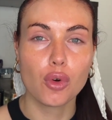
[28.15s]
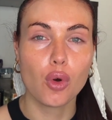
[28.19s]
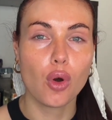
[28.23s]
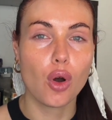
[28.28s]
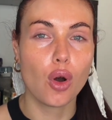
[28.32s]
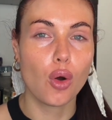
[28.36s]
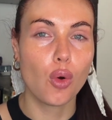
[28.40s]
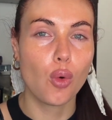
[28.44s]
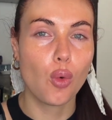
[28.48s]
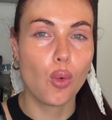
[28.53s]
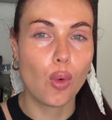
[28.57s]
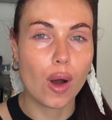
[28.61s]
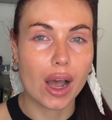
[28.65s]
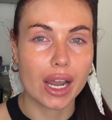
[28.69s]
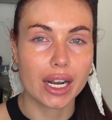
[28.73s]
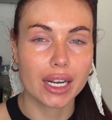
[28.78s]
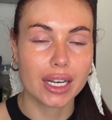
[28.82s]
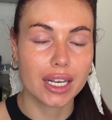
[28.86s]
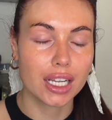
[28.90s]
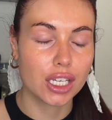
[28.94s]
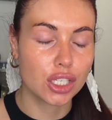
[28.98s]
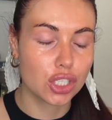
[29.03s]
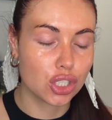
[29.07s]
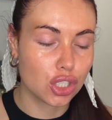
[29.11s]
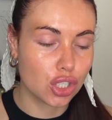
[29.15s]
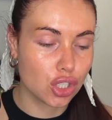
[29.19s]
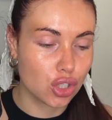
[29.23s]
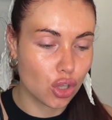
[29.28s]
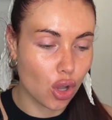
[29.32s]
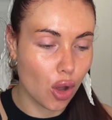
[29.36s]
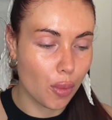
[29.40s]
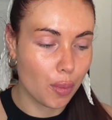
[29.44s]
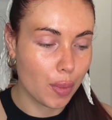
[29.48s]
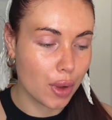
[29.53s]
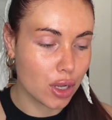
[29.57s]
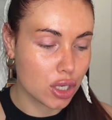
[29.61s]
a
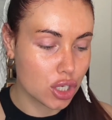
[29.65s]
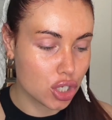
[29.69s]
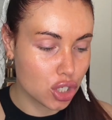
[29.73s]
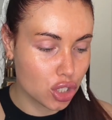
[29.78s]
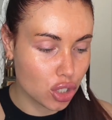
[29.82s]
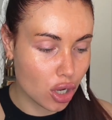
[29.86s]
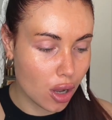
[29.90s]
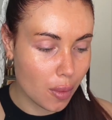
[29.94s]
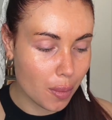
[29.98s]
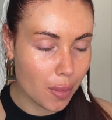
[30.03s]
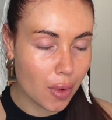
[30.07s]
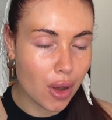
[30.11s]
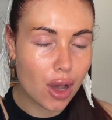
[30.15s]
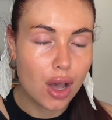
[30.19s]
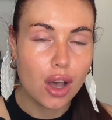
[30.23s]
one-stop shop